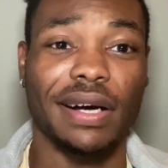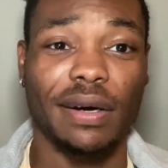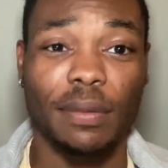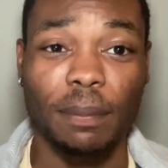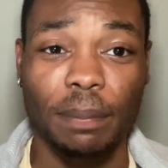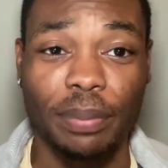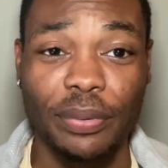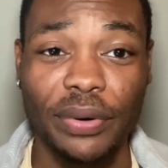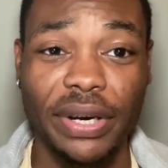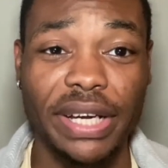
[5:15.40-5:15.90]

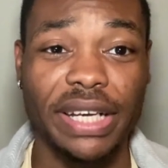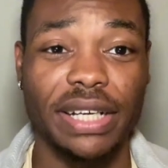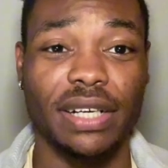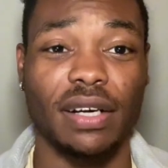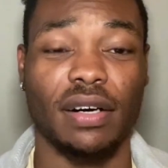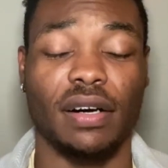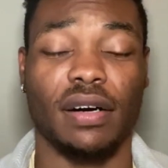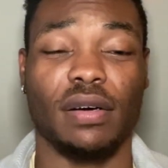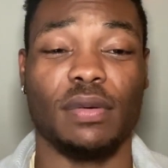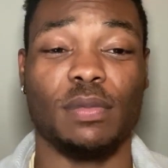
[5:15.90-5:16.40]
break
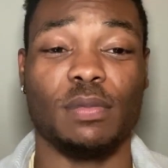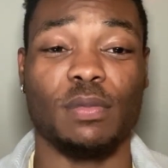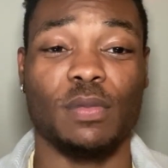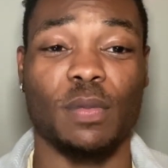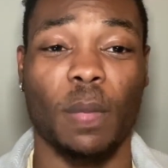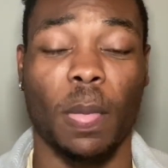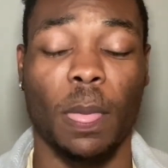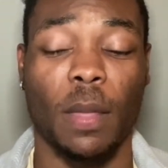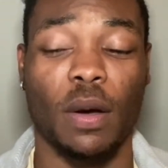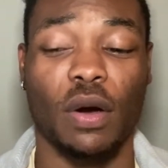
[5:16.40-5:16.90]

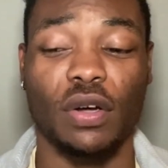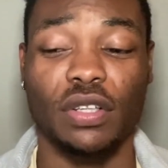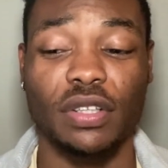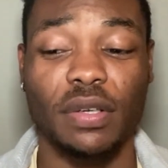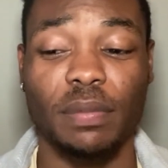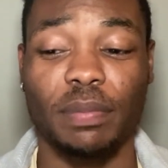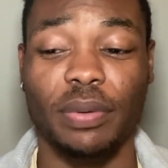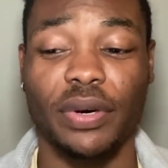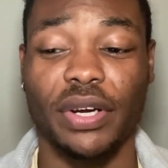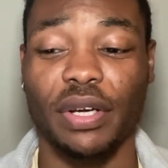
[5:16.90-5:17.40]
on the
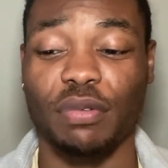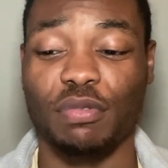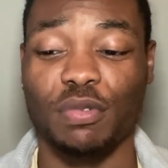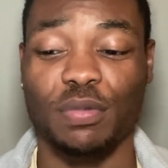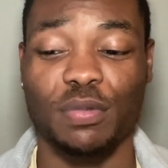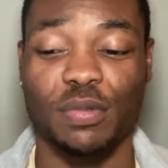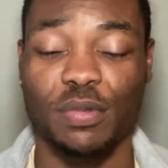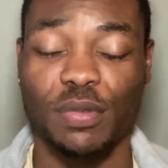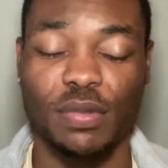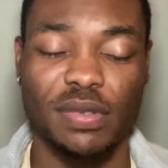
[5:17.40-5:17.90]
break we
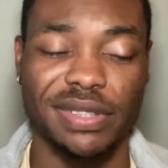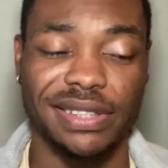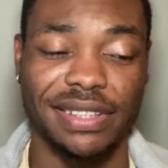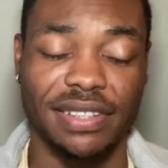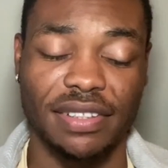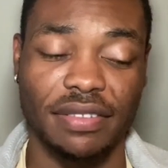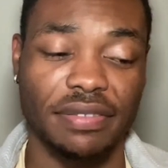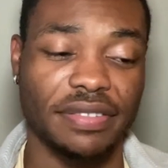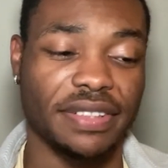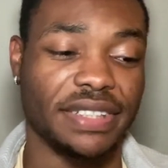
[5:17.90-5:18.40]
were
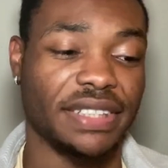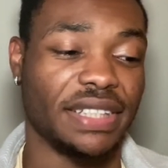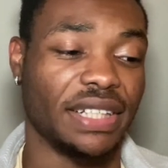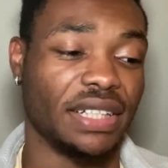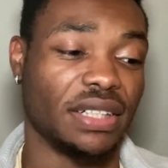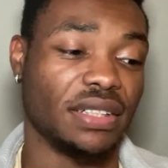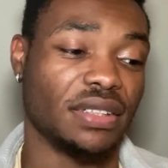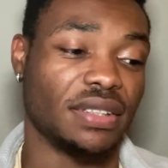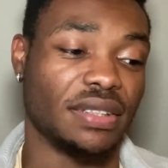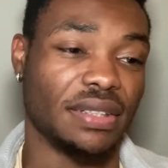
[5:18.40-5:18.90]

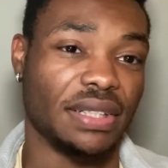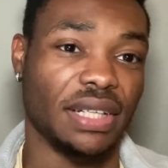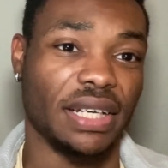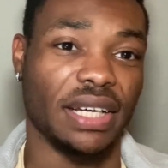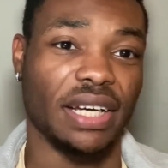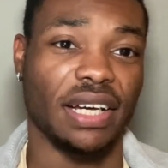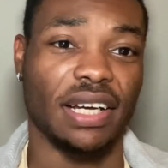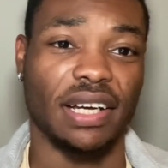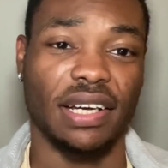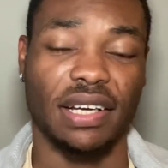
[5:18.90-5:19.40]
devastating
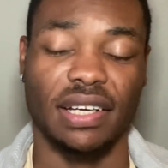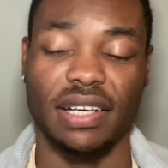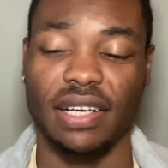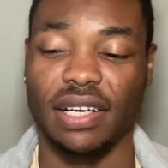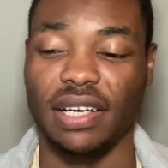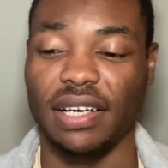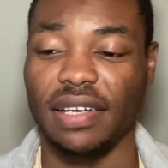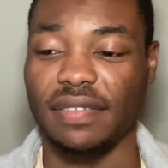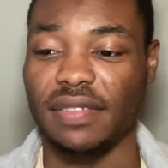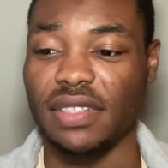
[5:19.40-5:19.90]
today.
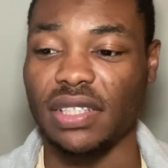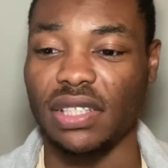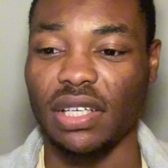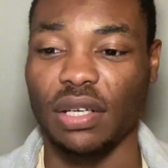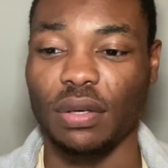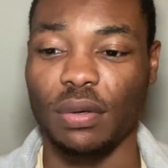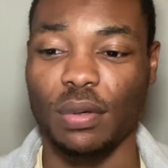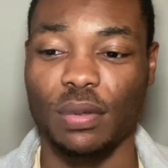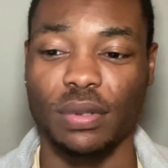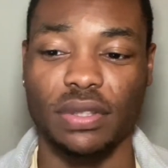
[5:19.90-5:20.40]
I have to say
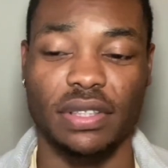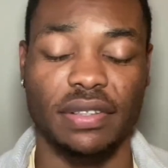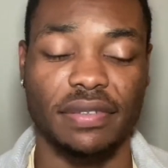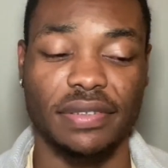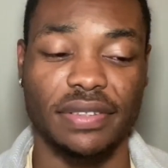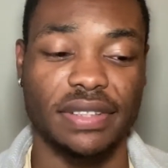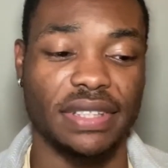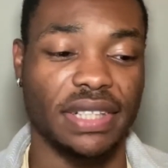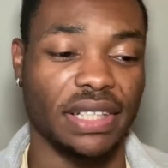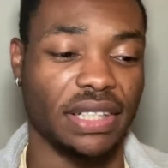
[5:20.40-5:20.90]
we were
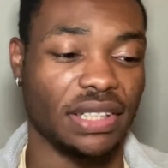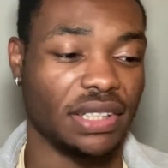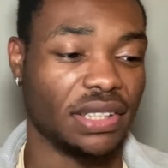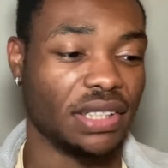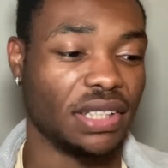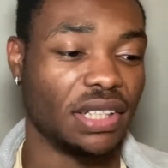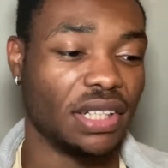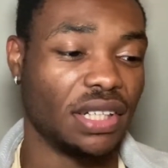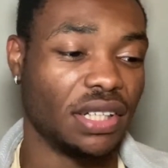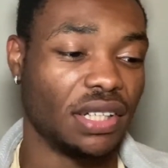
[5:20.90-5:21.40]
devastating.